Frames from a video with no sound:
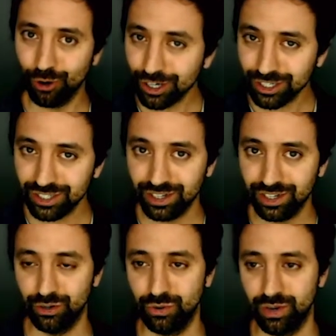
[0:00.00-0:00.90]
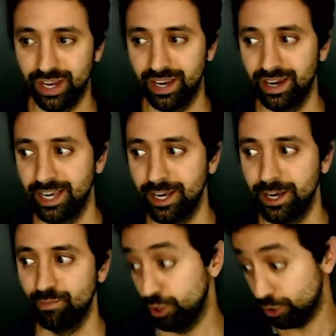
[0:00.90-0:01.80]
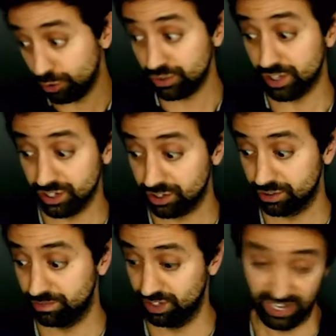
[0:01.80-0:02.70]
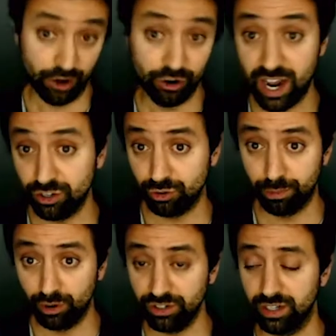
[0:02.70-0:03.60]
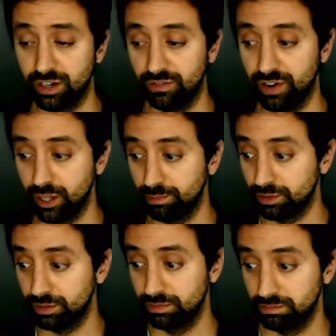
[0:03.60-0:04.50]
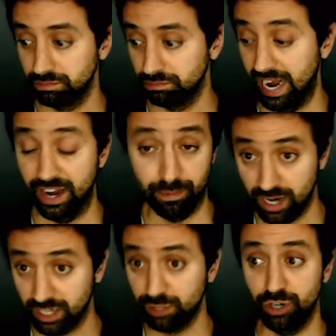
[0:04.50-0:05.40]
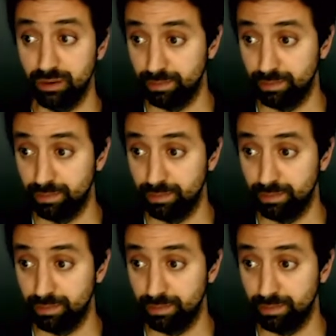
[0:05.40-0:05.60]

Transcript: You can use the standardized reports that are available out of the box, pre-built,